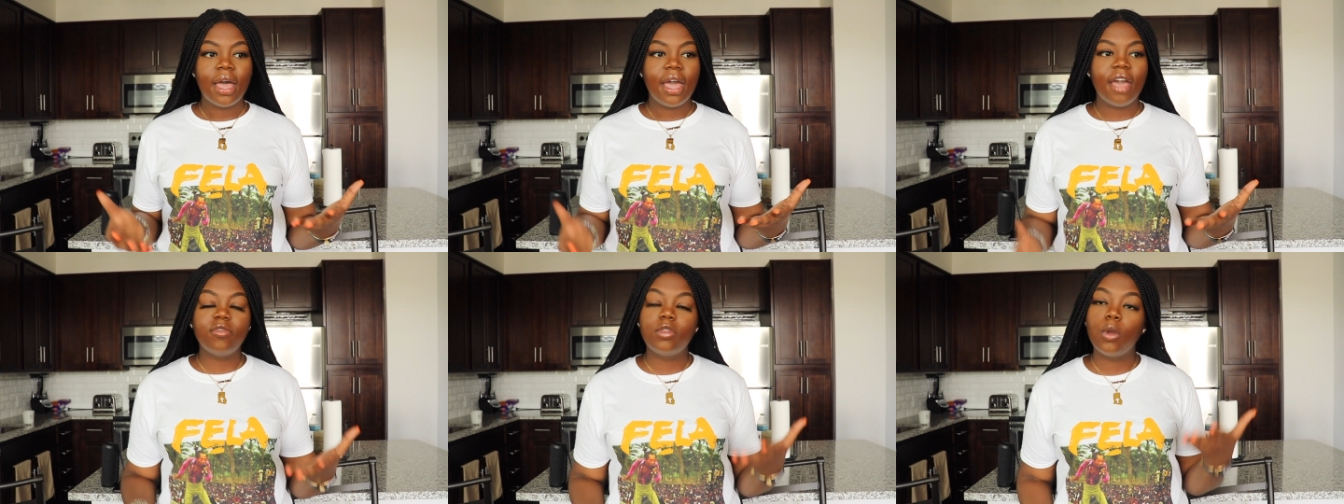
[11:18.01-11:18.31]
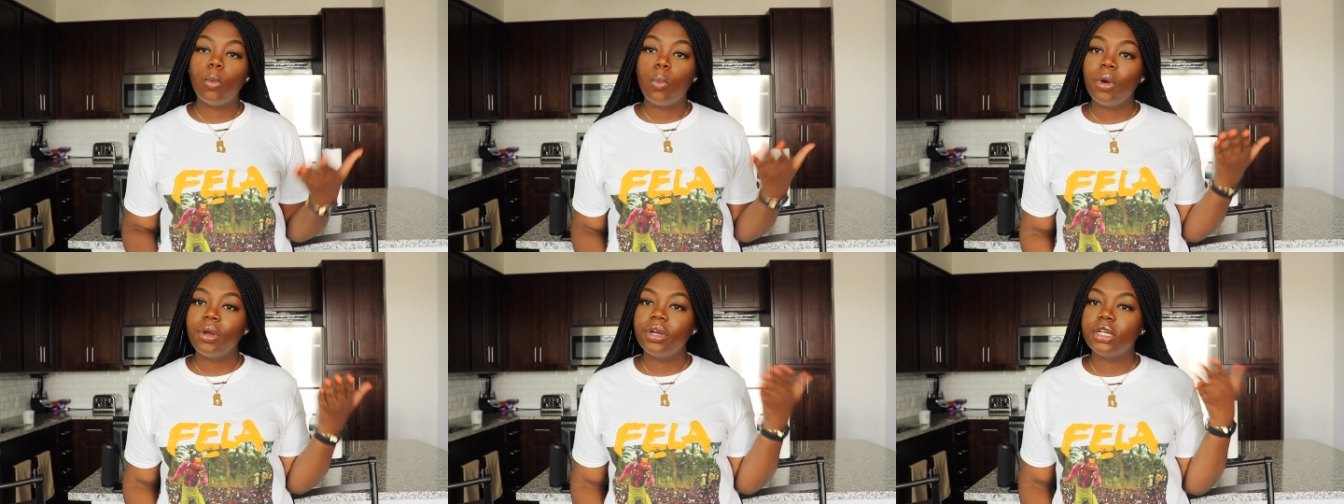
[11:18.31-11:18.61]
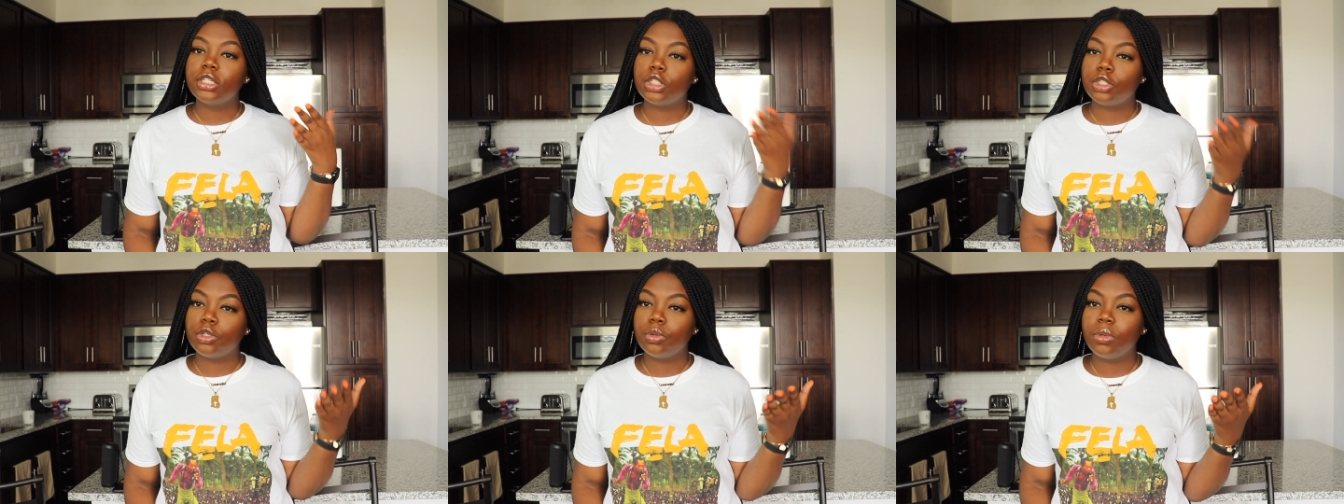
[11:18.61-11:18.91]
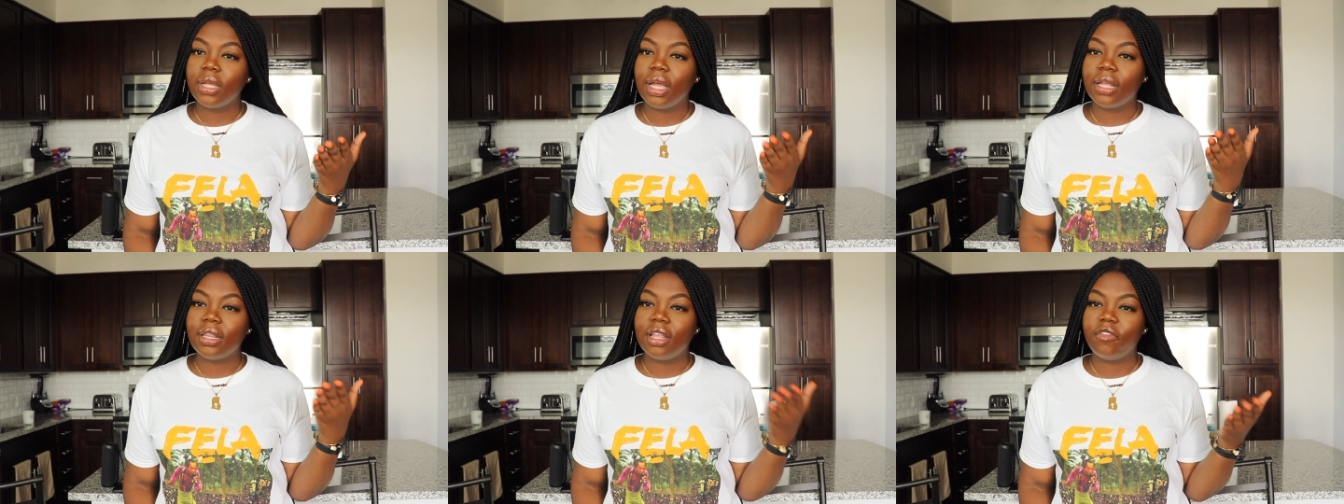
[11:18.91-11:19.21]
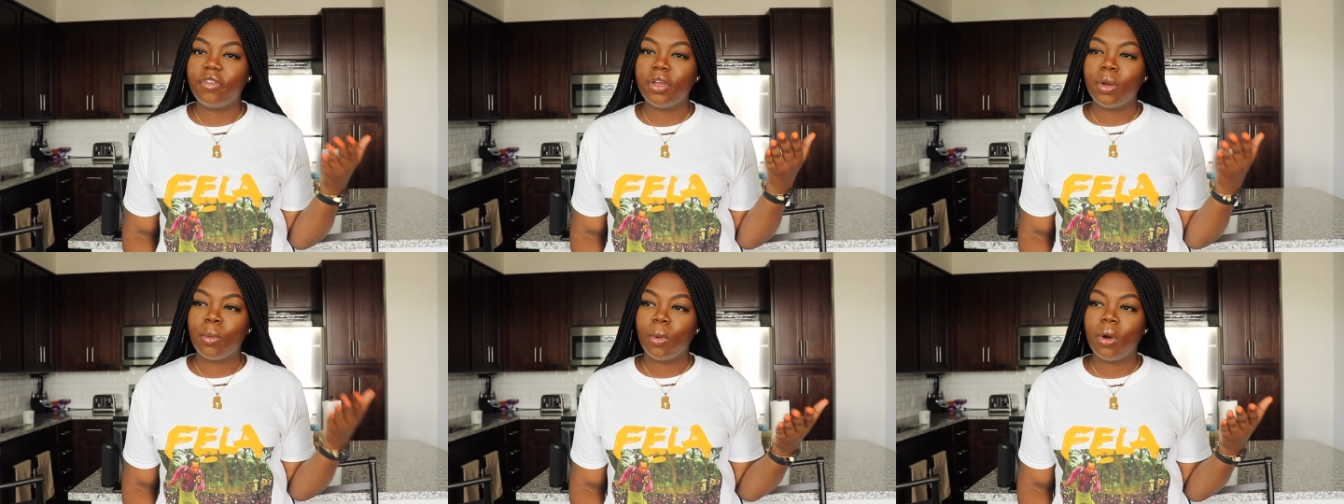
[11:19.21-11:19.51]
if the word is truly a
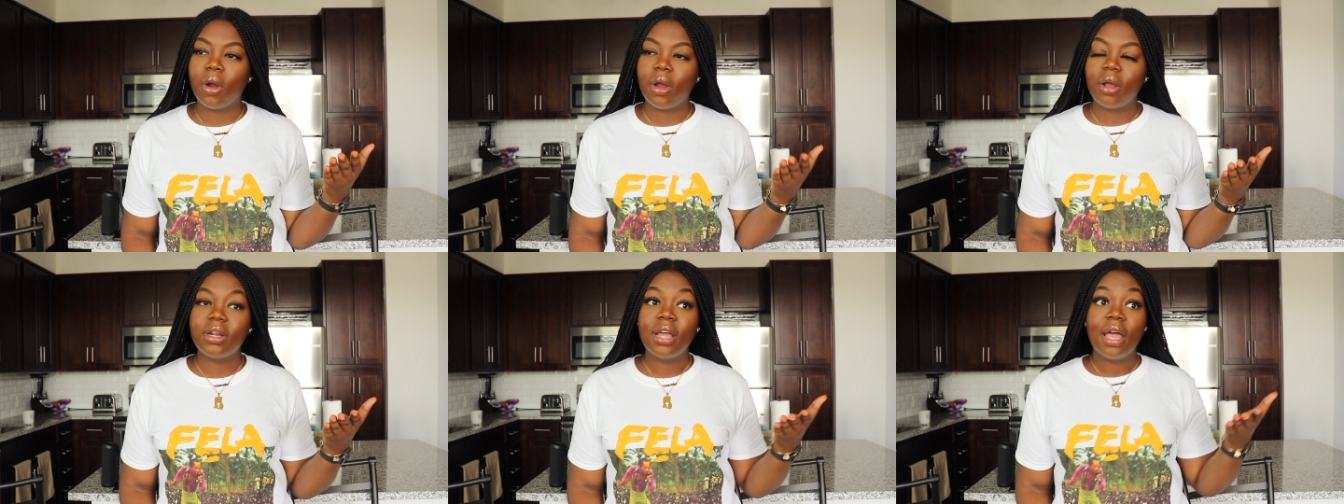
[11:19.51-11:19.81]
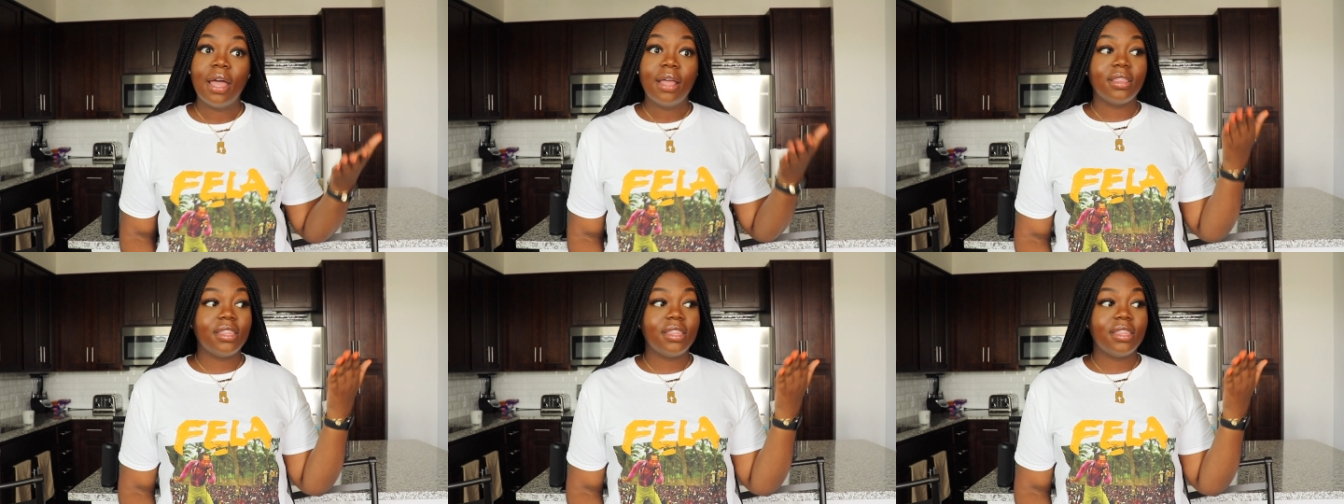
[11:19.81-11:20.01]
living word